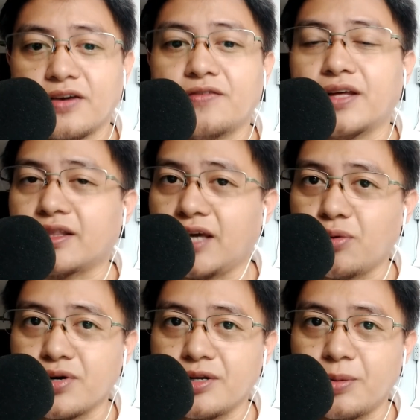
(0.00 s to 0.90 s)
that they
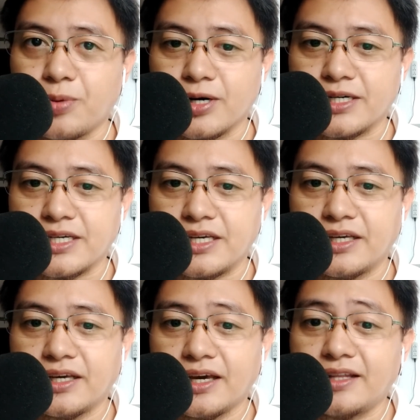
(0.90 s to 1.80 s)
were in a party
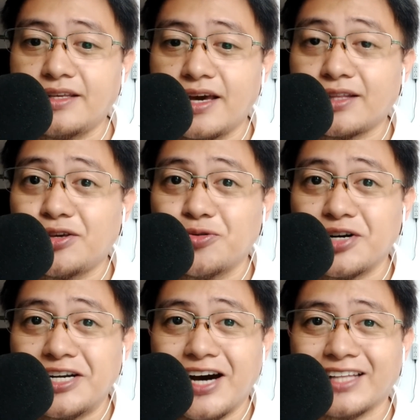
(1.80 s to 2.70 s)
and yet you were
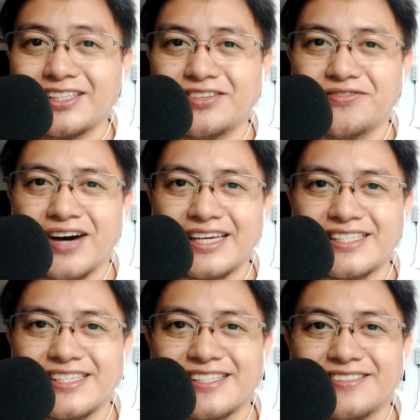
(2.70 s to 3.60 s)
not
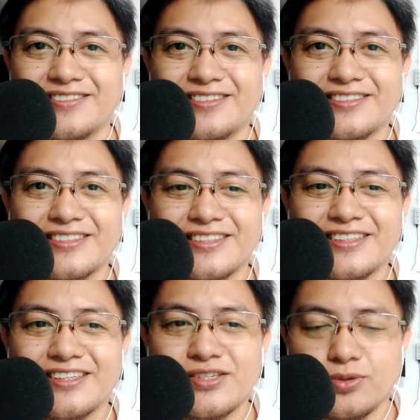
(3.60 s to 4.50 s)
invited.
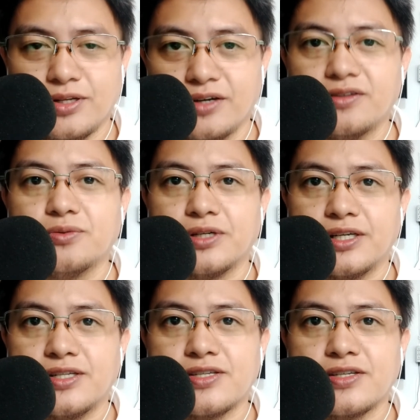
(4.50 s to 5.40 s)
So in other
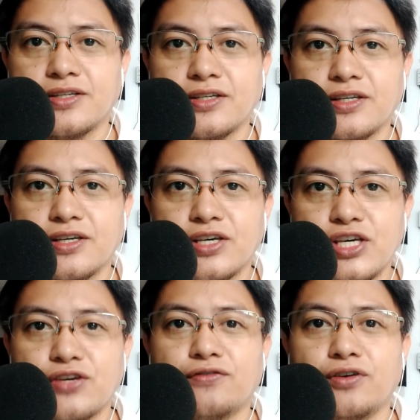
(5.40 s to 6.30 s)
words,
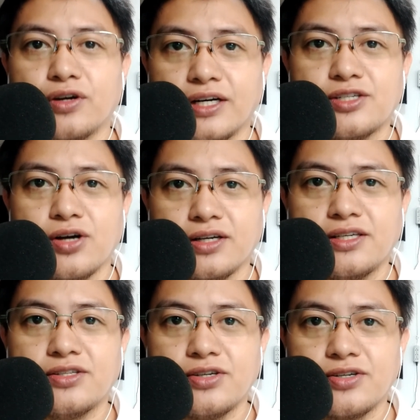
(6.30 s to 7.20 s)
if you are
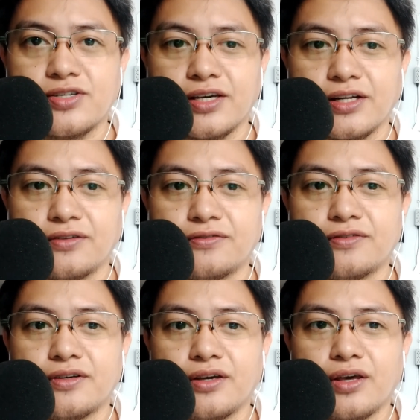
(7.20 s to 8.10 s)
talking to yourself,
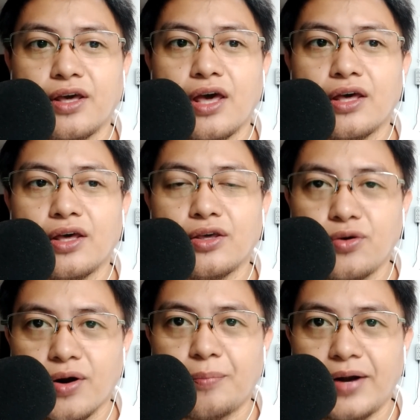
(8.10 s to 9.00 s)
you
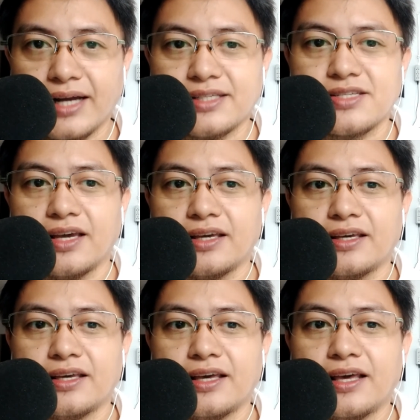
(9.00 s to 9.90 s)
are practicing
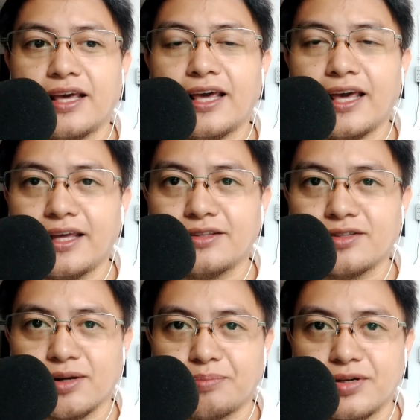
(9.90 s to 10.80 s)

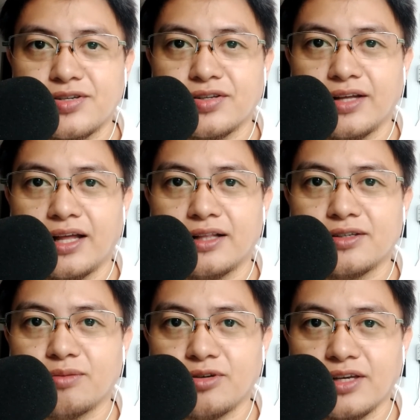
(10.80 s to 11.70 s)
intrapersonal
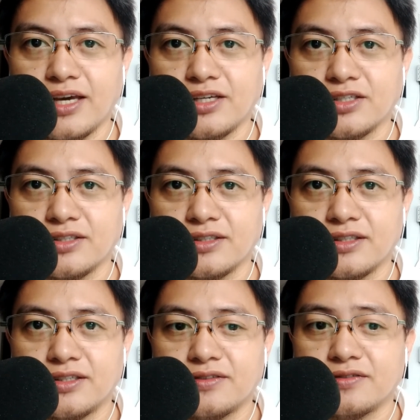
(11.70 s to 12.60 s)
communication.
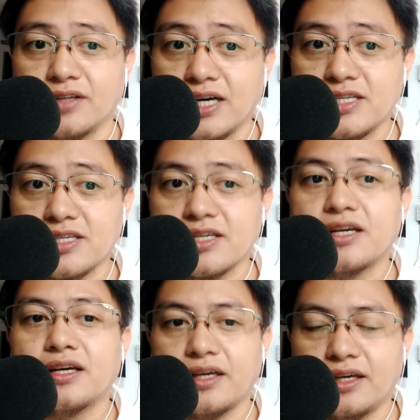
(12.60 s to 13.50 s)
Thus,
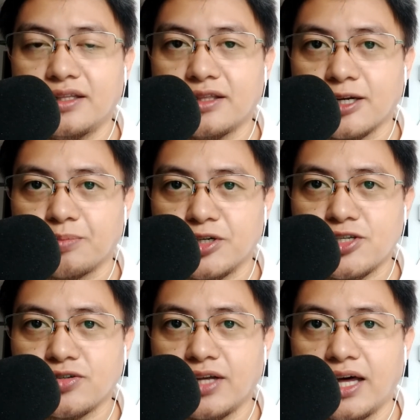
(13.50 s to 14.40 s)

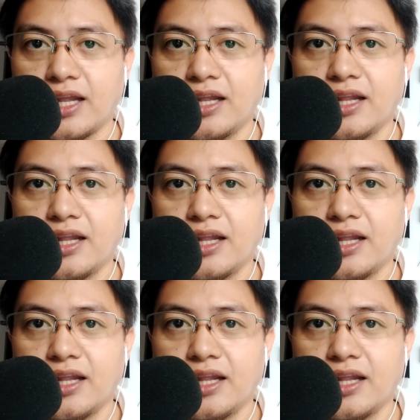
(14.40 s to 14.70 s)
intrapersonal